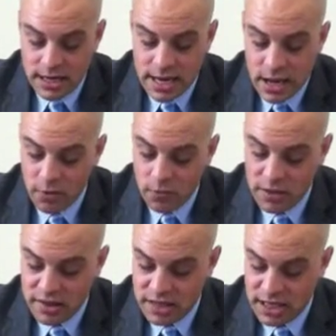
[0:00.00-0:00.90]
Now,
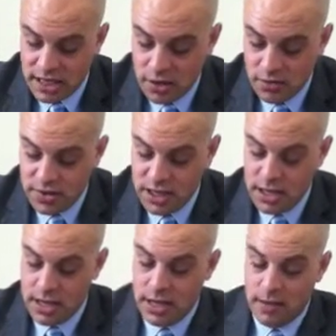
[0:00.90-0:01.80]
we see here
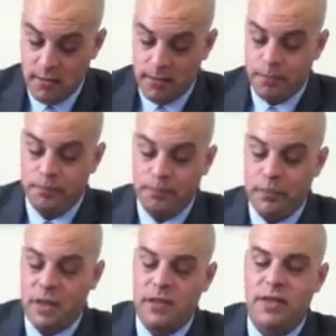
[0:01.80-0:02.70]

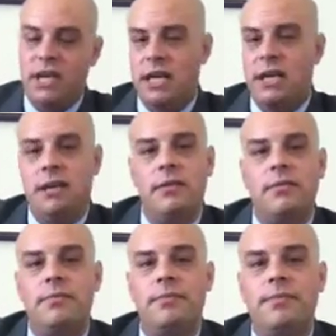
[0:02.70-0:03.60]
the
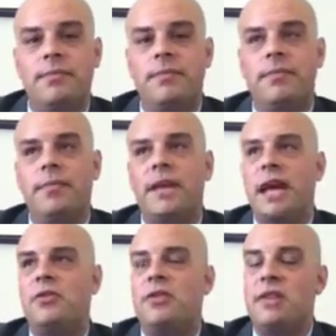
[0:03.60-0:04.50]

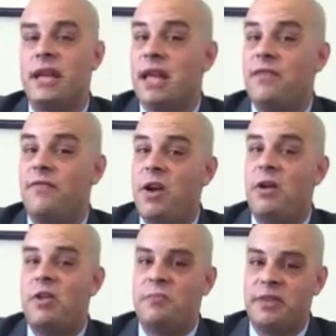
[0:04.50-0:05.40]
candlestick has
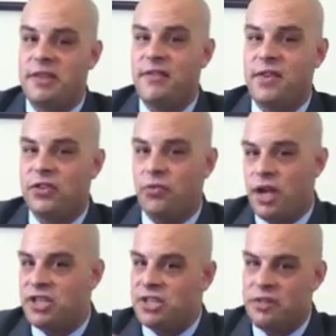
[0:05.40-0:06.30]
very specific
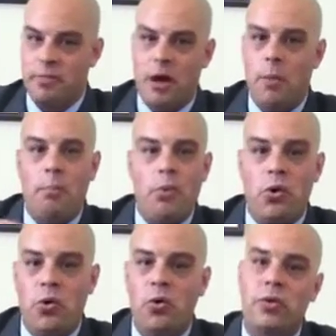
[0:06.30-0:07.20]
directions about
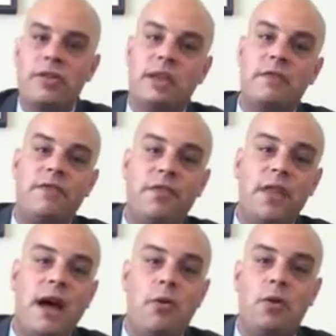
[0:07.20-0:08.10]
bowls and
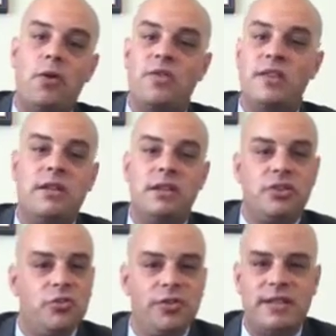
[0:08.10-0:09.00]
flowers and
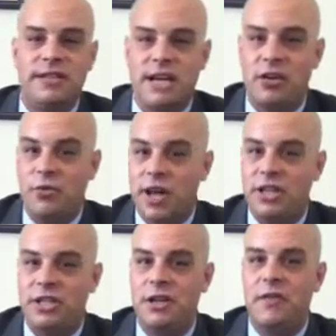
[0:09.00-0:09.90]
the
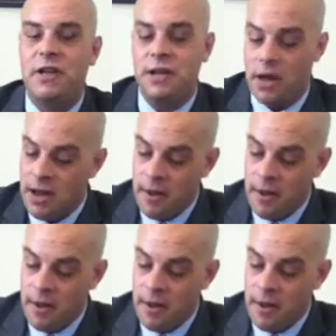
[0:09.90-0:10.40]
decoration of it,